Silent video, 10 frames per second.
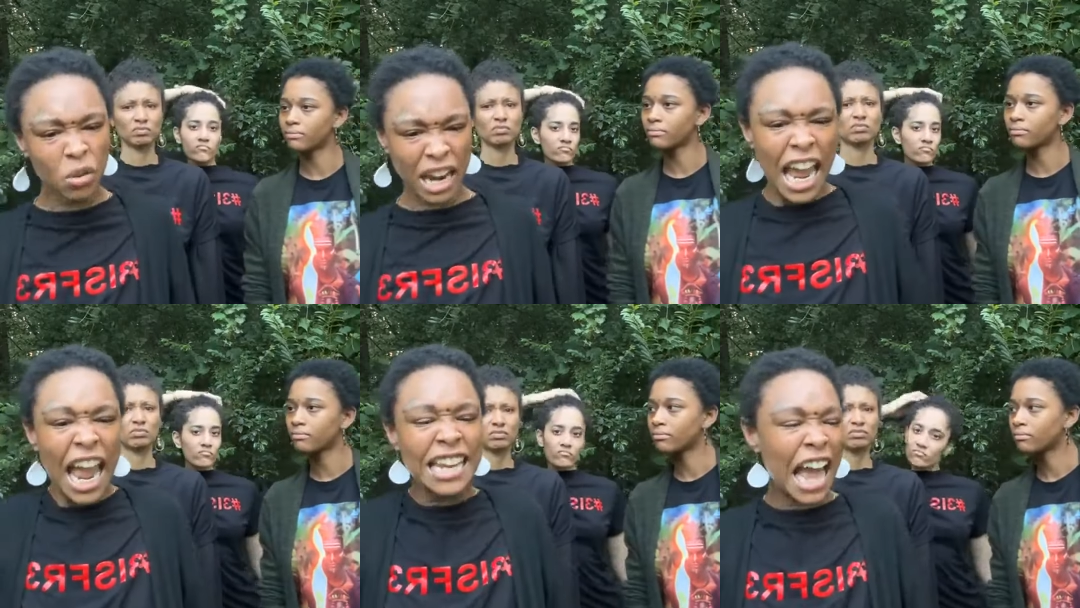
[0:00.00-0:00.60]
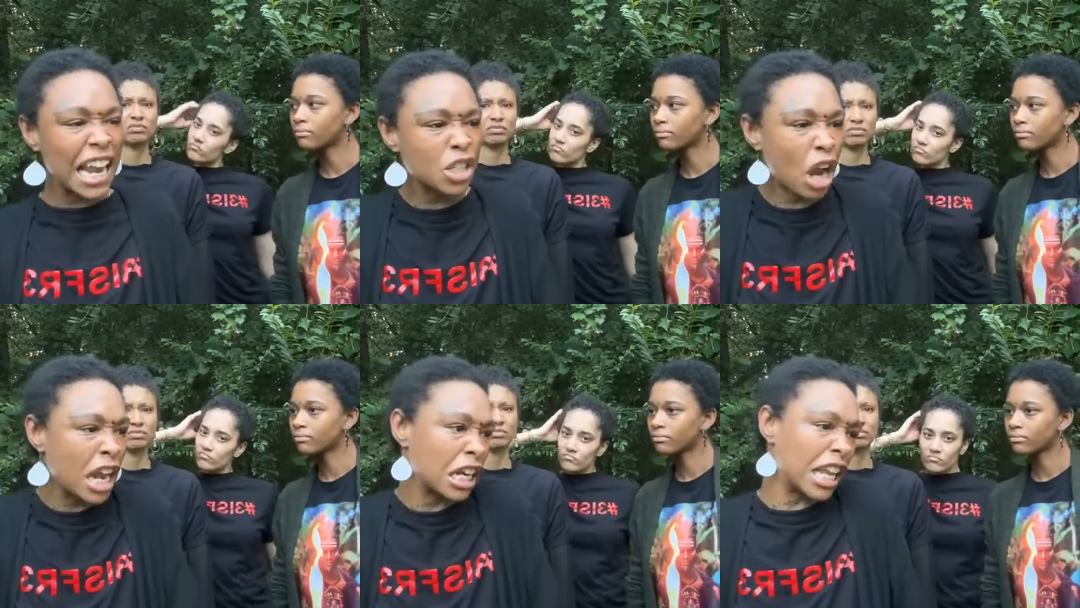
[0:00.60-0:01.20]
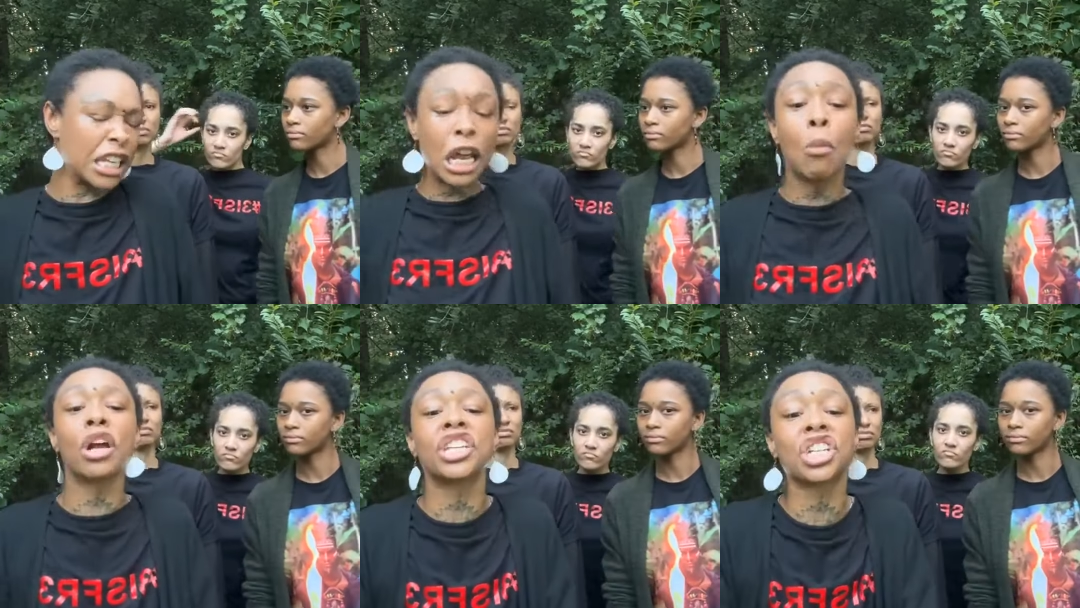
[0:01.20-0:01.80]
Speaker 1: ignorant, and now they trying to they, they
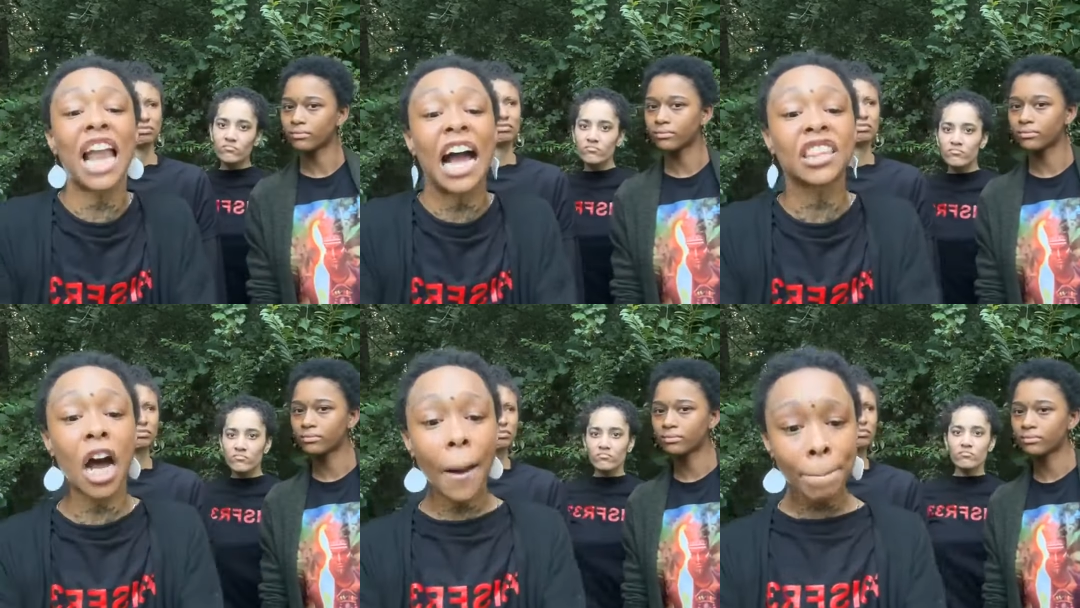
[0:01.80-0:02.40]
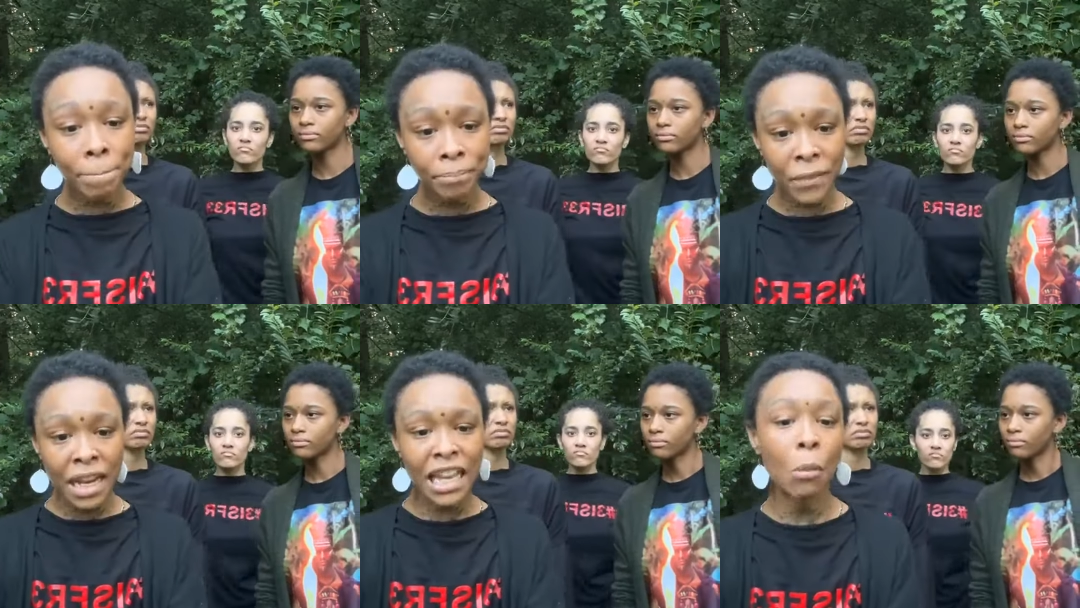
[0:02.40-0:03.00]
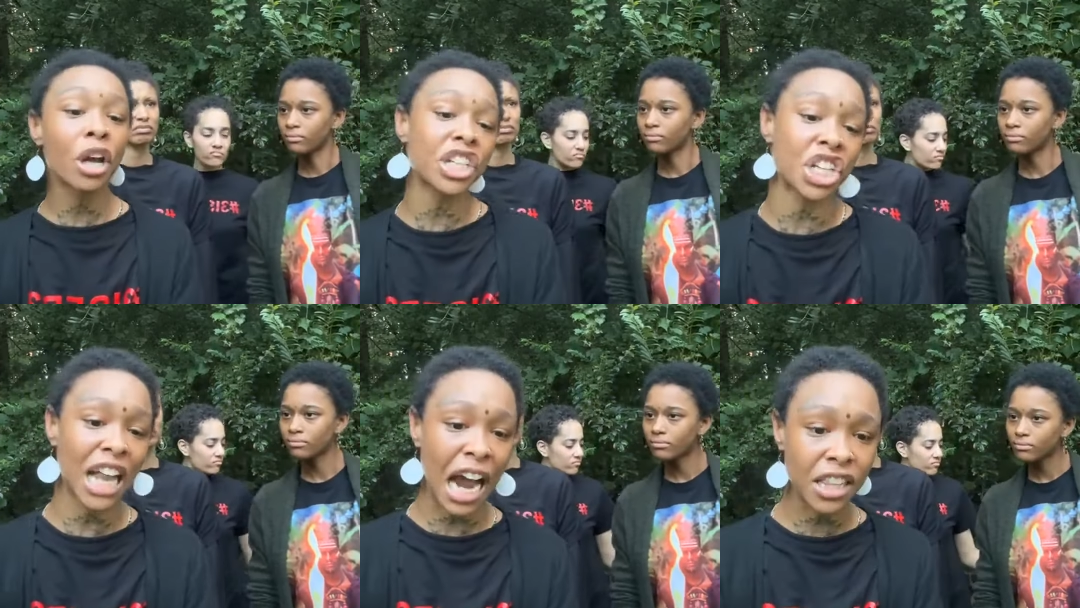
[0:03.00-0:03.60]
want to get you locked up. They want
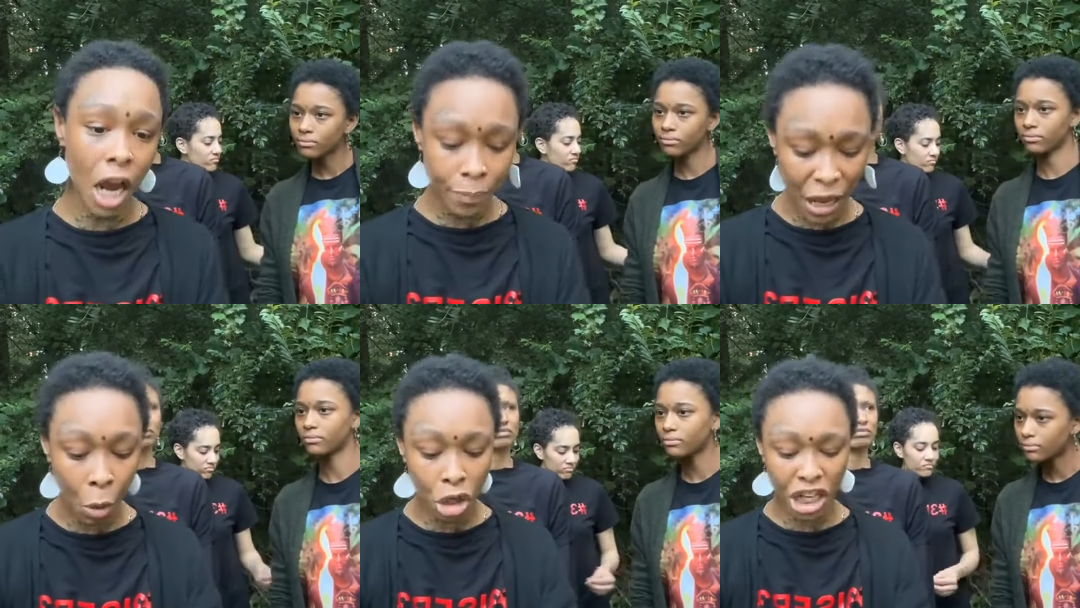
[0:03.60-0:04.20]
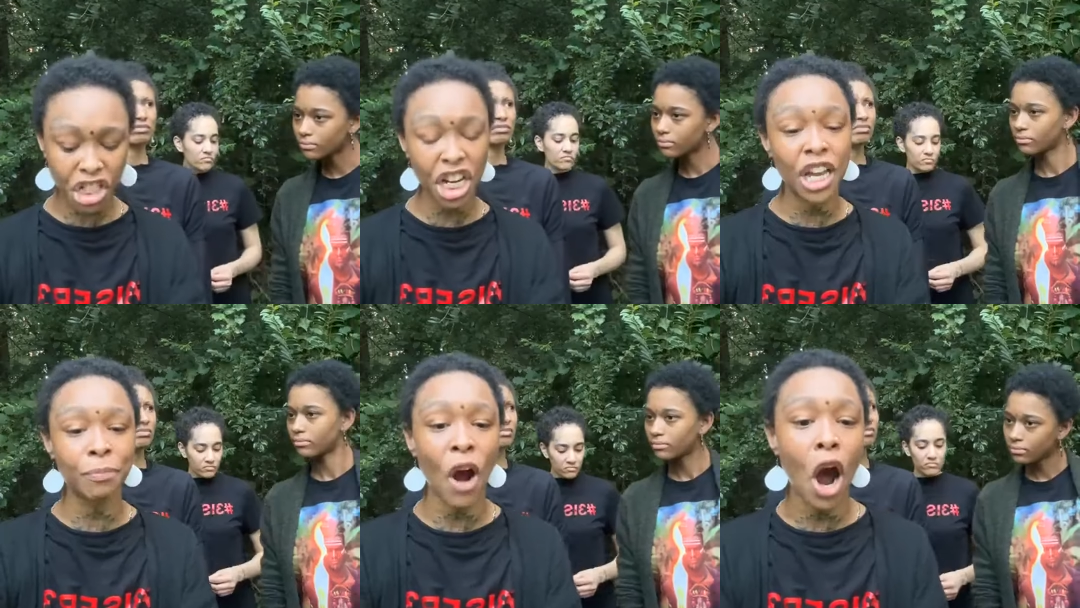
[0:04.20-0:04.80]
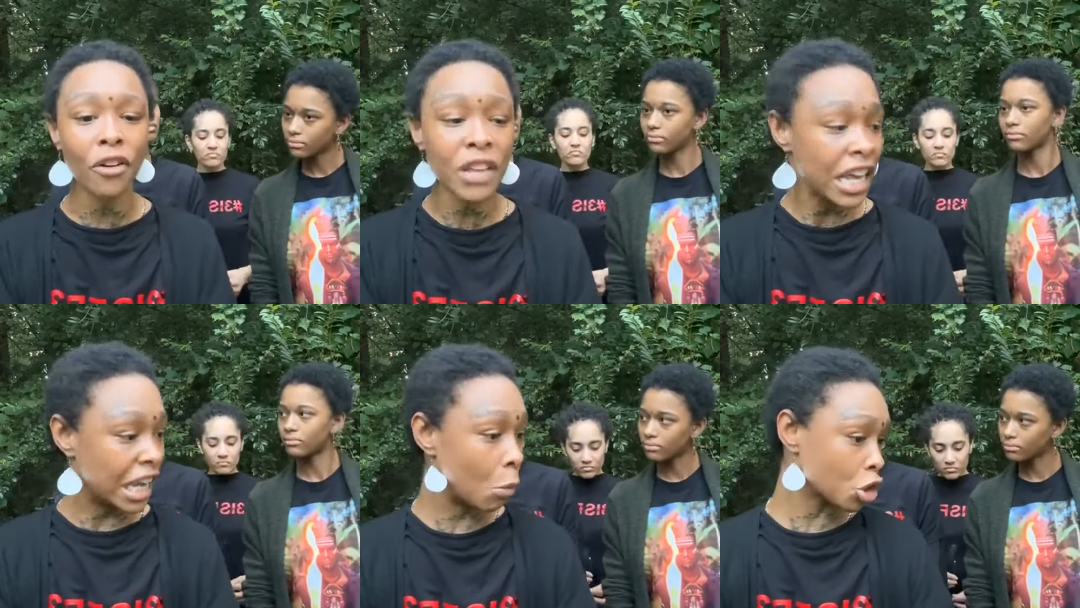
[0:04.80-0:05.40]
get you locked up. They want get you involved.
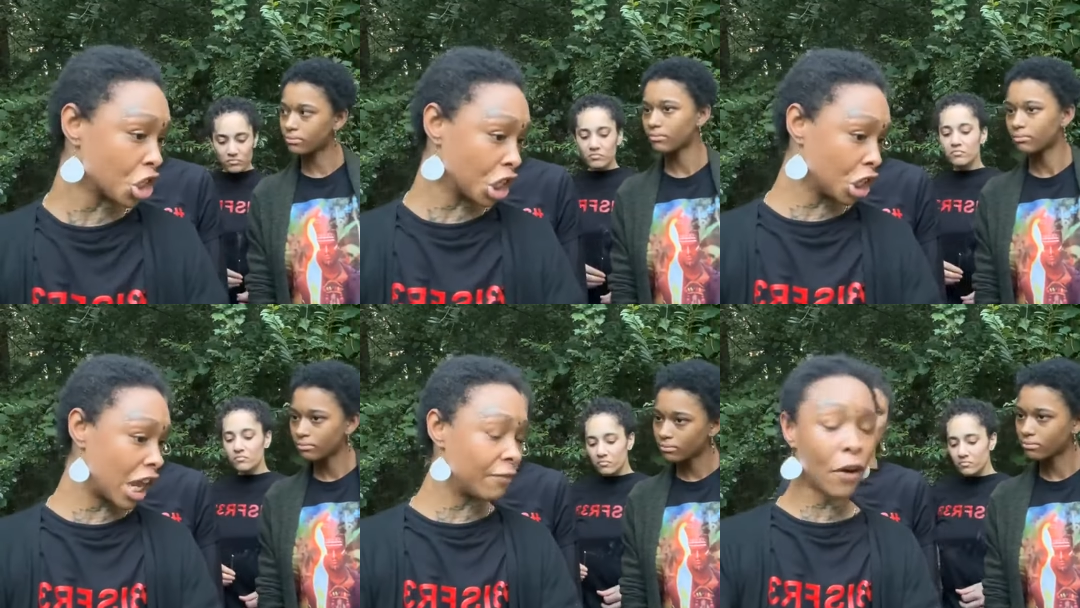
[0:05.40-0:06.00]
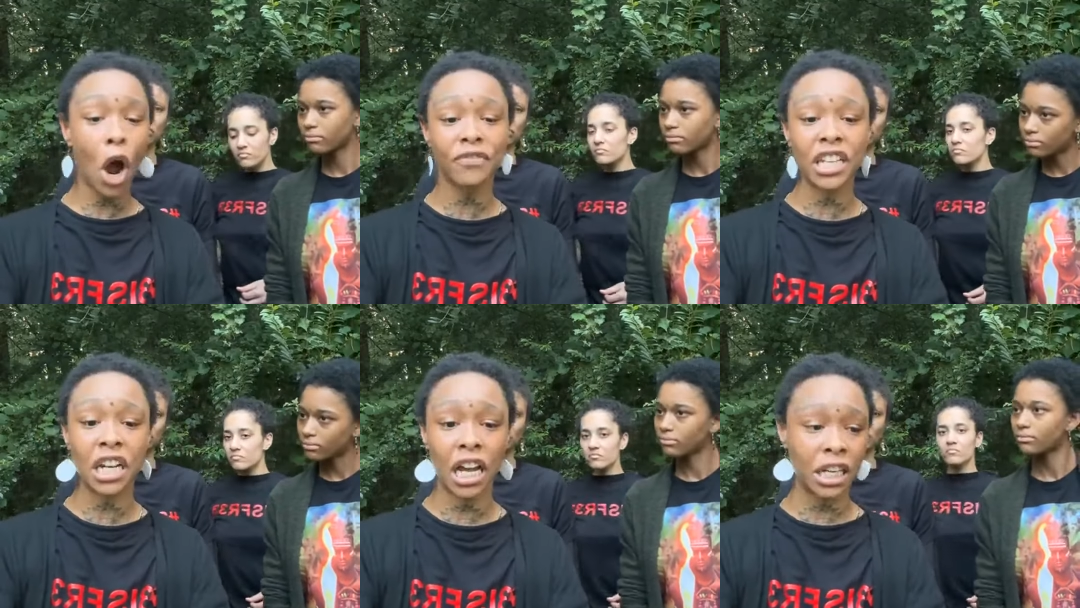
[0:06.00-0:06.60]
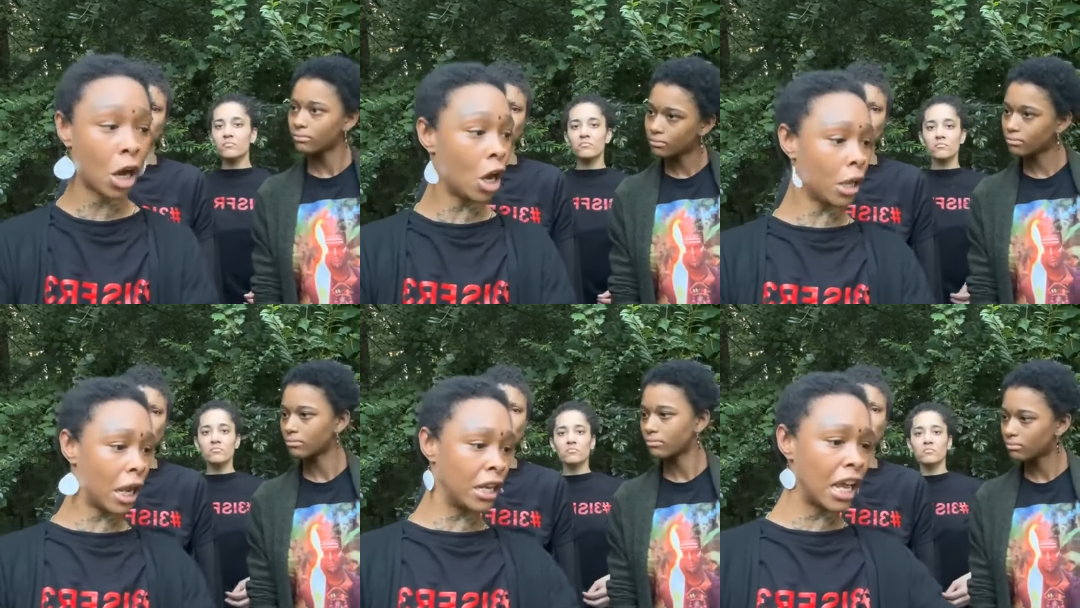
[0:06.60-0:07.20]
They want you involved in a, in
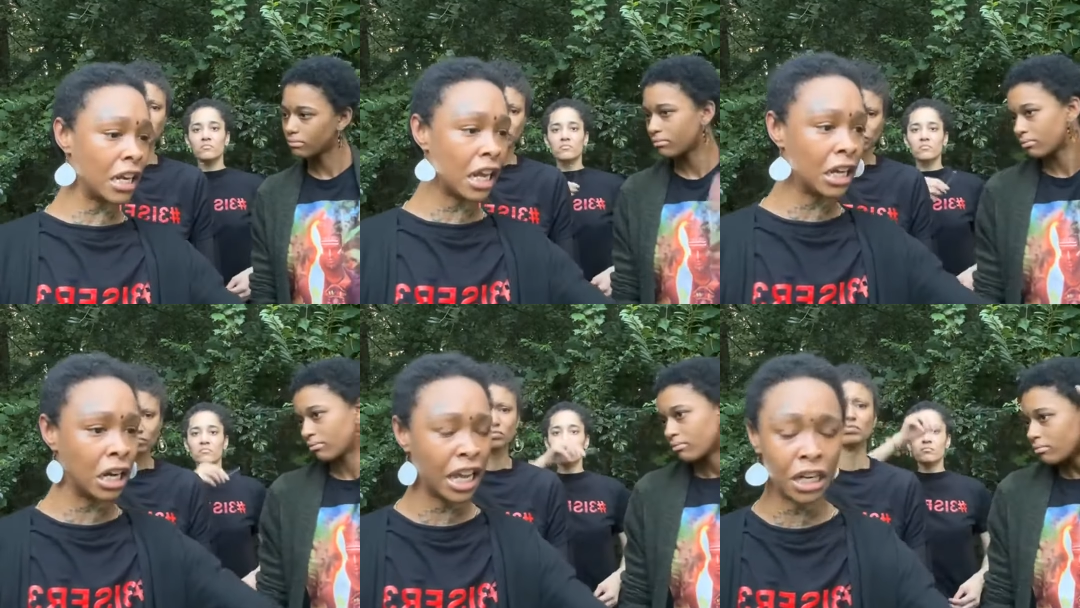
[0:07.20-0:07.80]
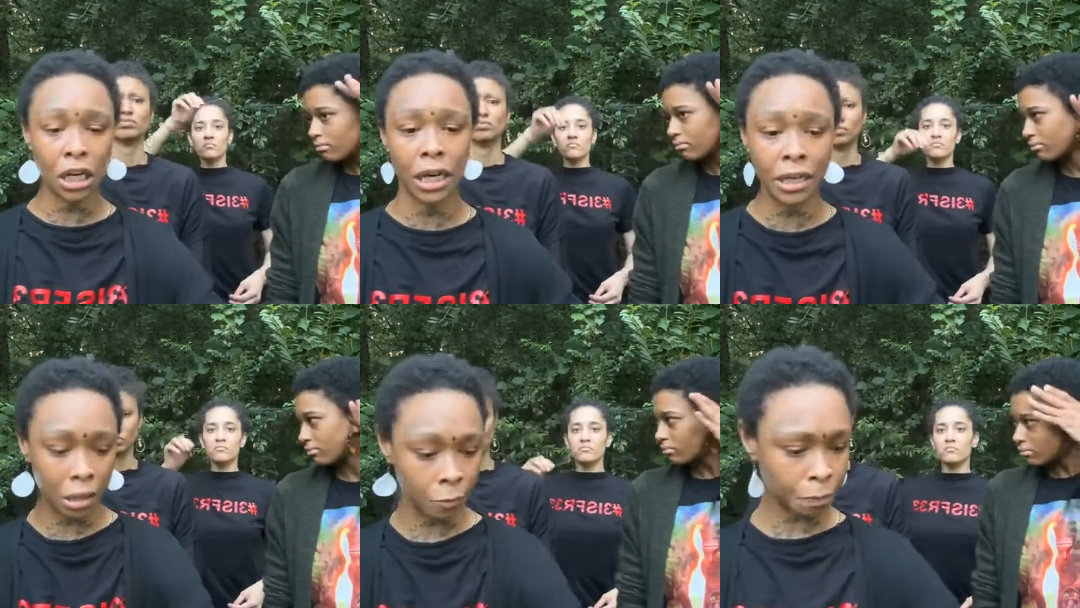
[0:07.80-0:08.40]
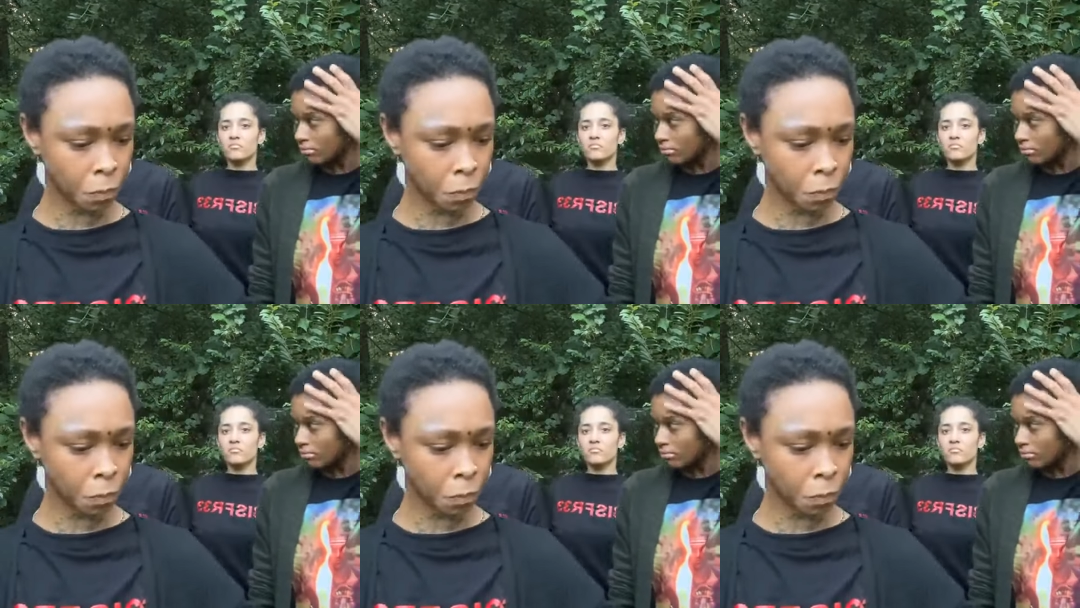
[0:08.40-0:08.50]
a, in a, in a, in a, in a